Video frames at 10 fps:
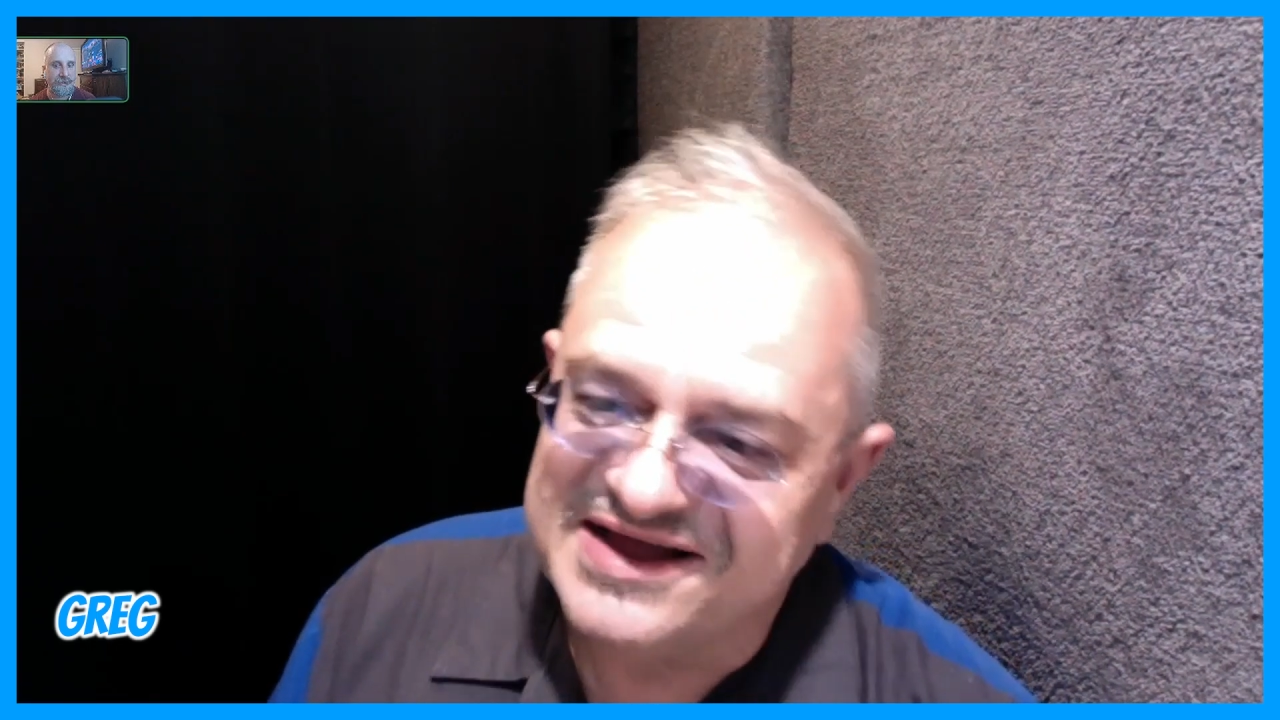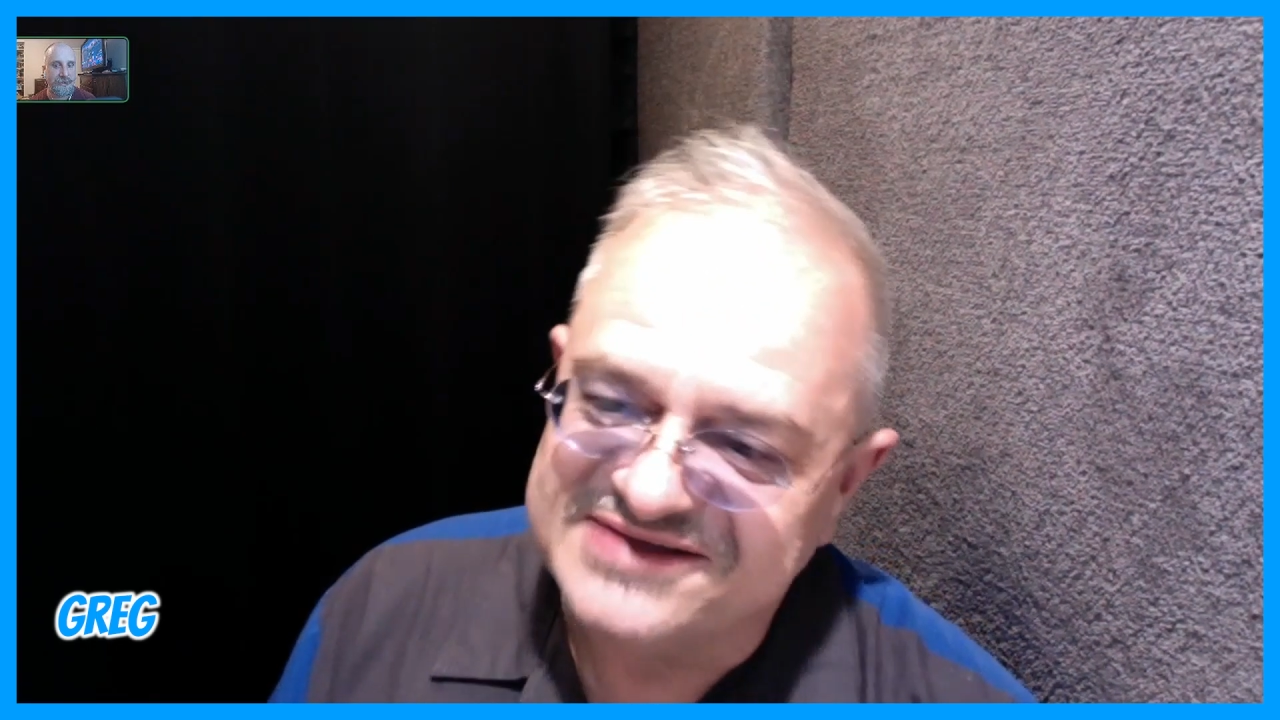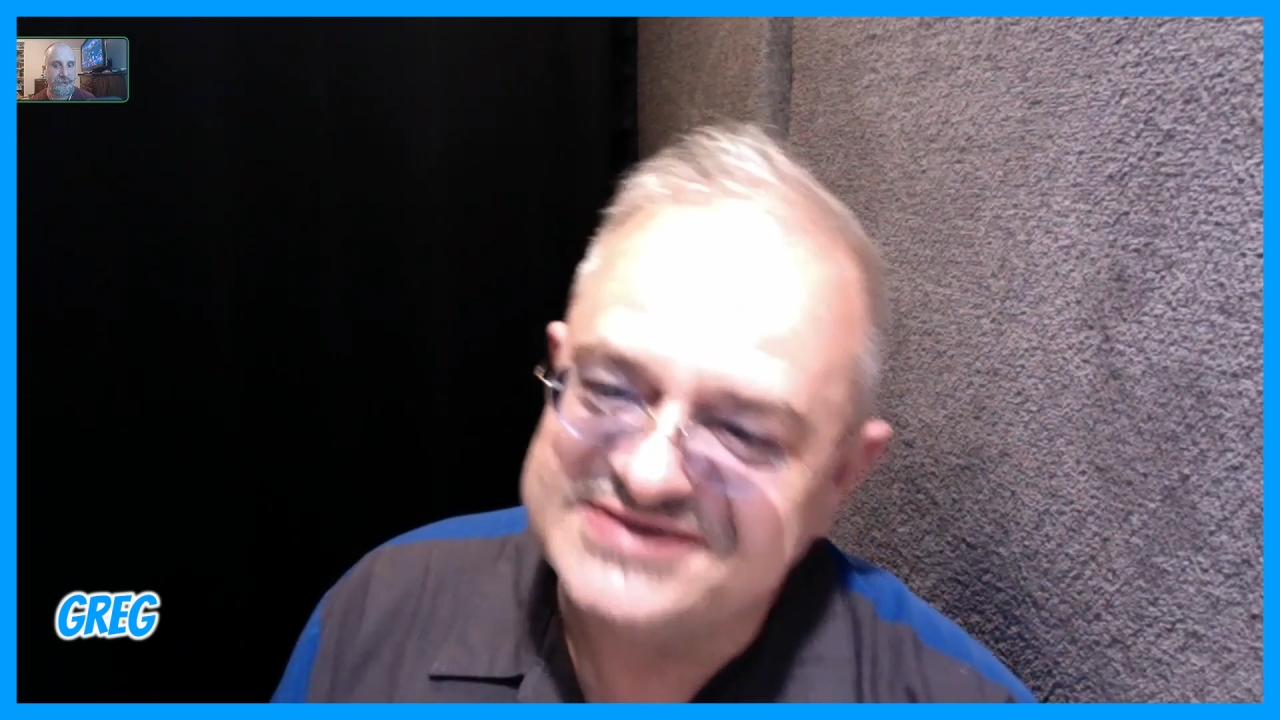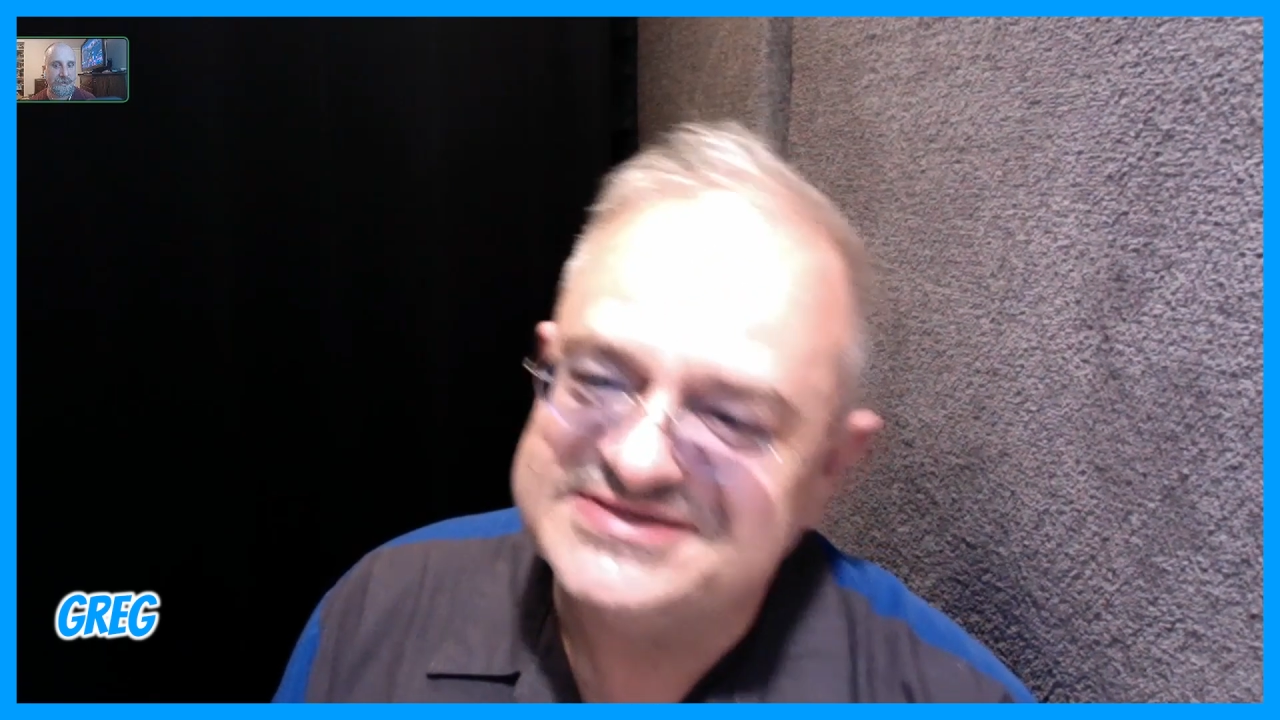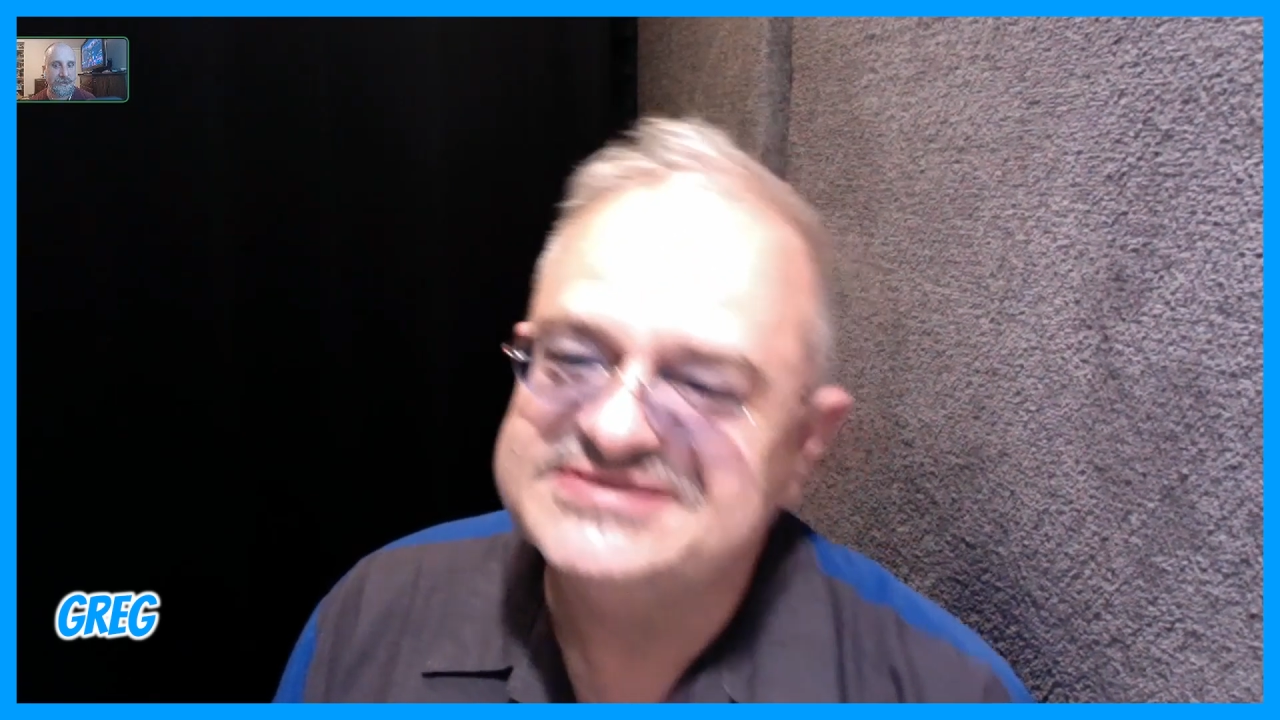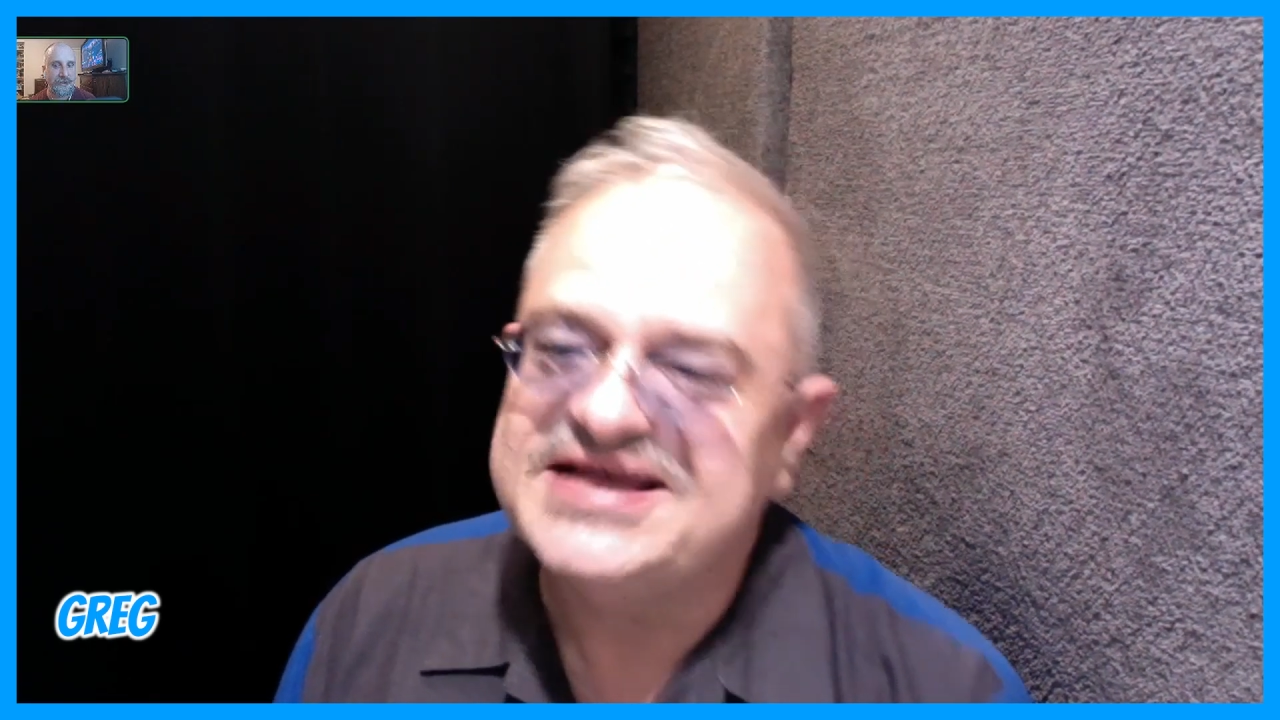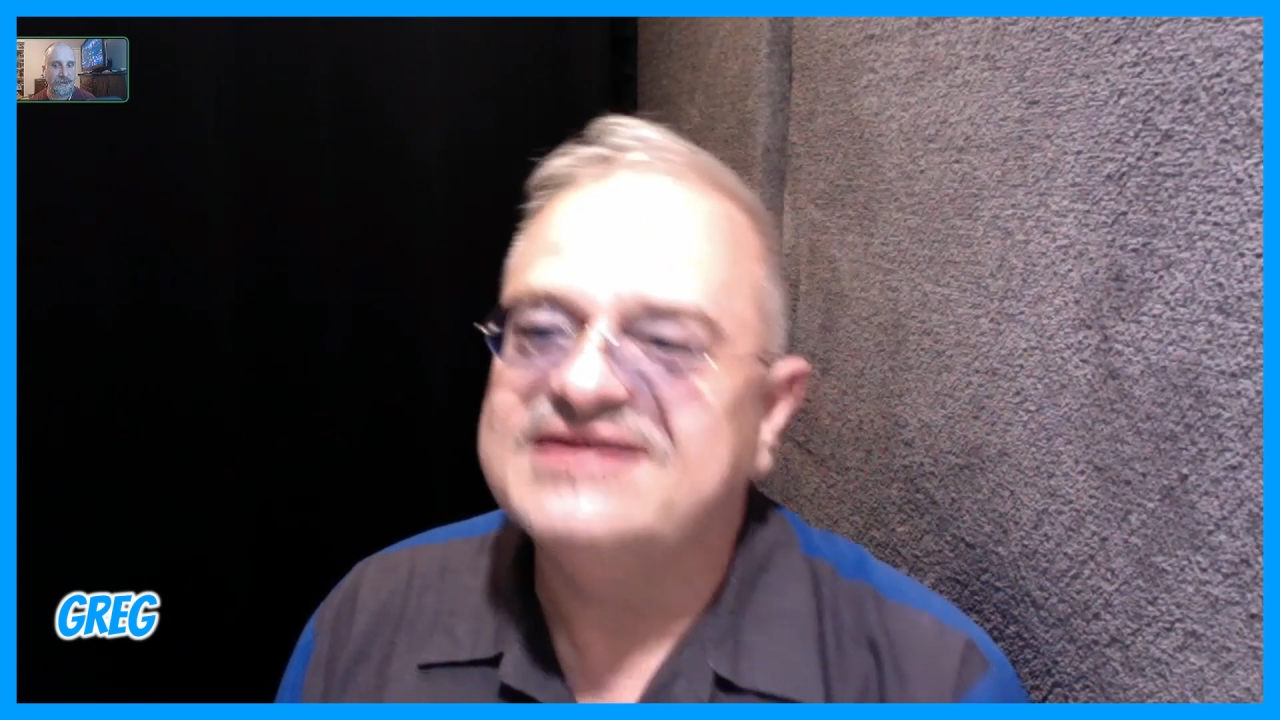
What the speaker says: how they like.